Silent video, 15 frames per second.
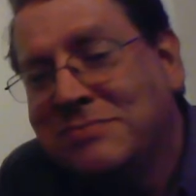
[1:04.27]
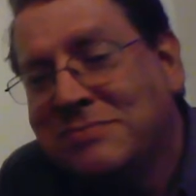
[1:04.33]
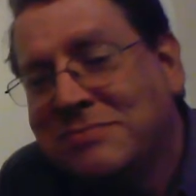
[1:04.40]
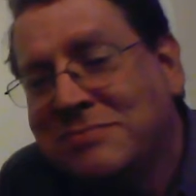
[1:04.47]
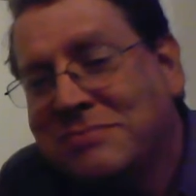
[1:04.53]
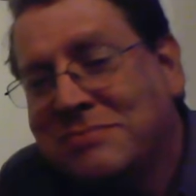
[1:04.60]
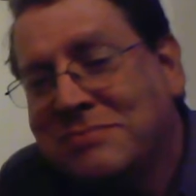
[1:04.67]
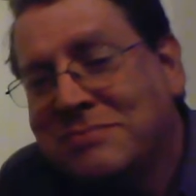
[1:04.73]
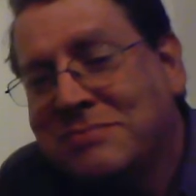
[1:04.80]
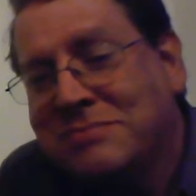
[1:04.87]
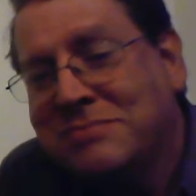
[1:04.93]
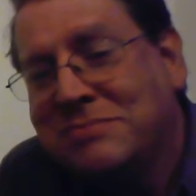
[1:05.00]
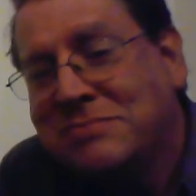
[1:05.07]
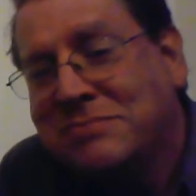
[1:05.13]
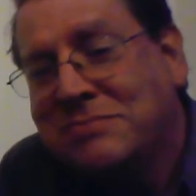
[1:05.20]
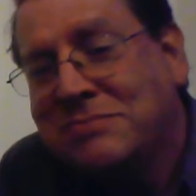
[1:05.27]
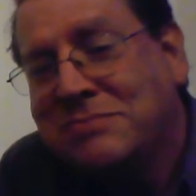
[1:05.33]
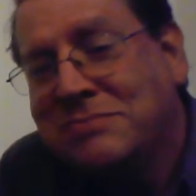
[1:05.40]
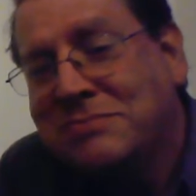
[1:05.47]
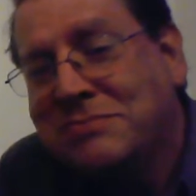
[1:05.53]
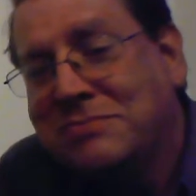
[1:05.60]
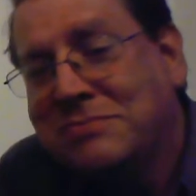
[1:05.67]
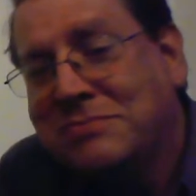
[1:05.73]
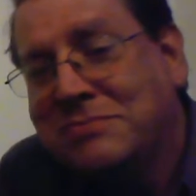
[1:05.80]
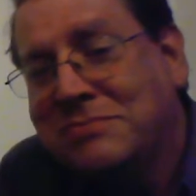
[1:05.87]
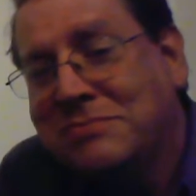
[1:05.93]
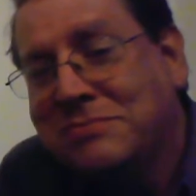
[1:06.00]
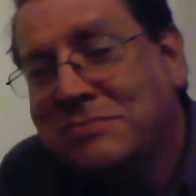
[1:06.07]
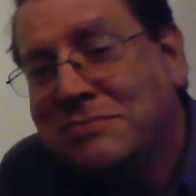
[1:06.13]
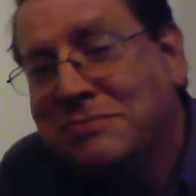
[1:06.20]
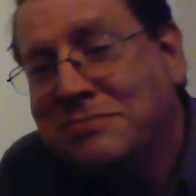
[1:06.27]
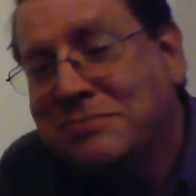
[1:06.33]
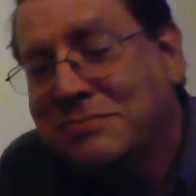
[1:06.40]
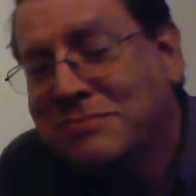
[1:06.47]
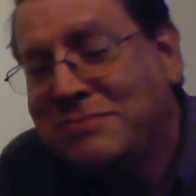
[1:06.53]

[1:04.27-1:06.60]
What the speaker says: (not speaking)